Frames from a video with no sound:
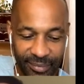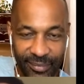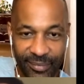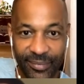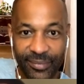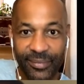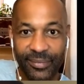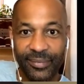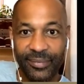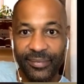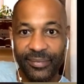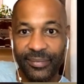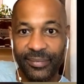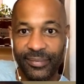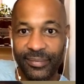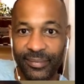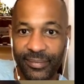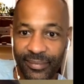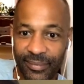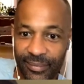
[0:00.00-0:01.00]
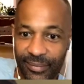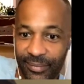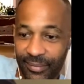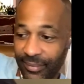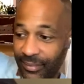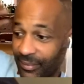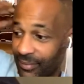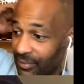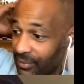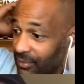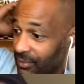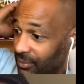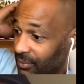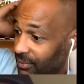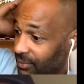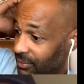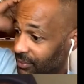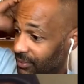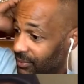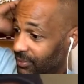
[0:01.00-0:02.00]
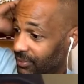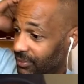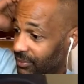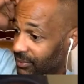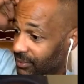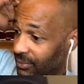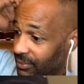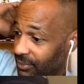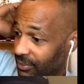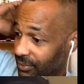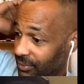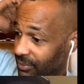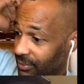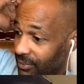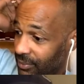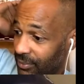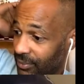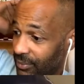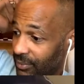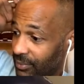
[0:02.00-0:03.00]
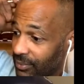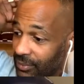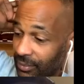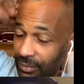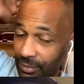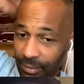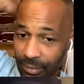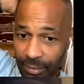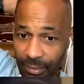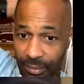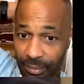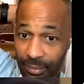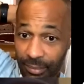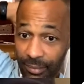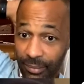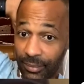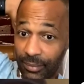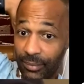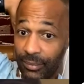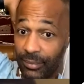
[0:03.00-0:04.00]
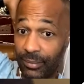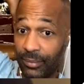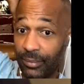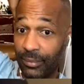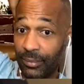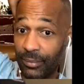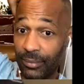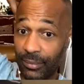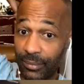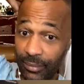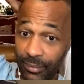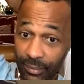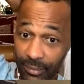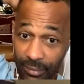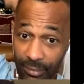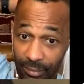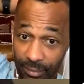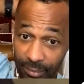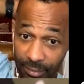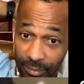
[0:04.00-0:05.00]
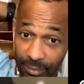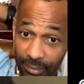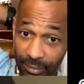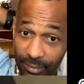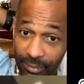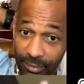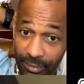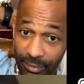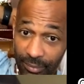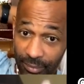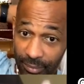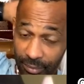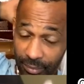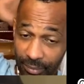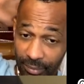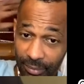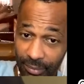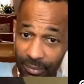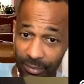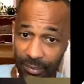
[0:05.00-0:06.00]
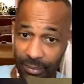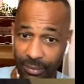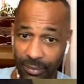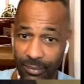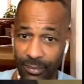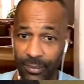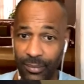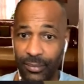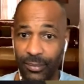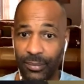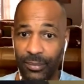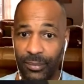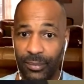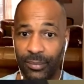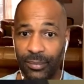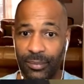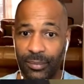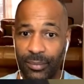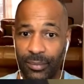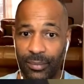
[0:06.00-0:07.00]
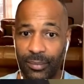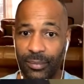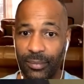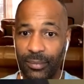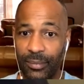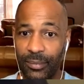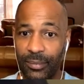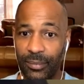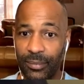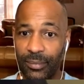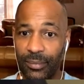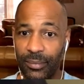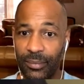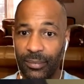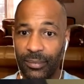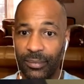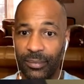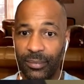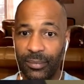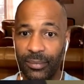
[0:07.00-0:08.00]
[no speech]